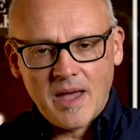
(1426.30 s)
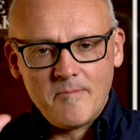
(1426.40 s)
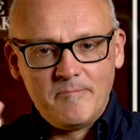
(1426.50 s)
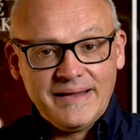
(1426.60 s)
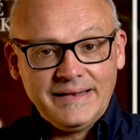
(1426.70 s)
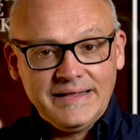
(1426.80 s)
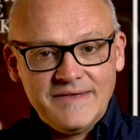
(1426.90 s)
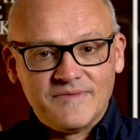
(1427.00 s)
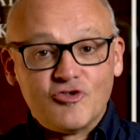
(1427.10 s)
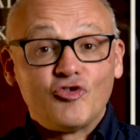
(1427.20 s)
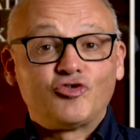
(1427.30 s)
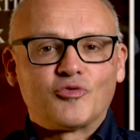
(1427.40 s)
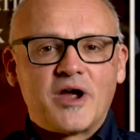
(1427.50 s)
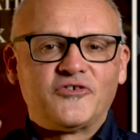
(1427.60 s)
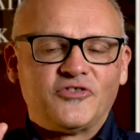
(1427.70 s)
I barely even
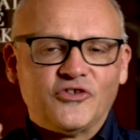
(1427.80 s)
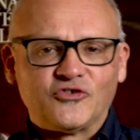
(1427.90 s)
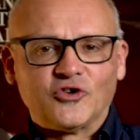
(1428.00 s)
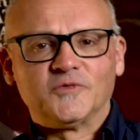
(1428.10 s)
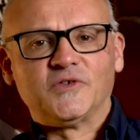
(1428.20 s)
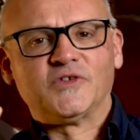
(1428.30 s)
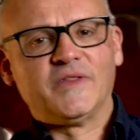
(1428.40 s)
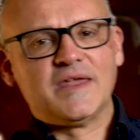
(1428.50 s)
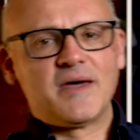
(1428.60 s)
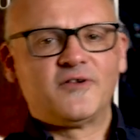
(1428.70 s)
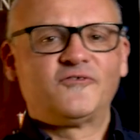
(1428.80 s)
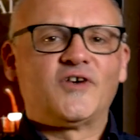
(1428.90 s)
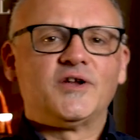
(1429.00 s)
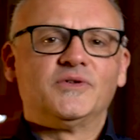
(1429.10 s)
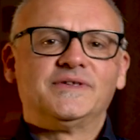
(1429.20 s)
scratched the surface on the amount of
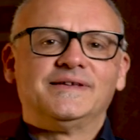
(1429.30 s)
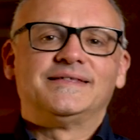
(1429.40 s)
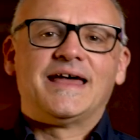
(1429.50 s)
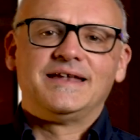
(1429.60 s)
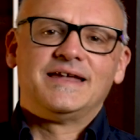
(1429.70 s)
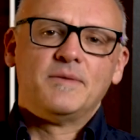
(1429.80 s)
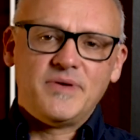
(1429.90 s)
fragrances that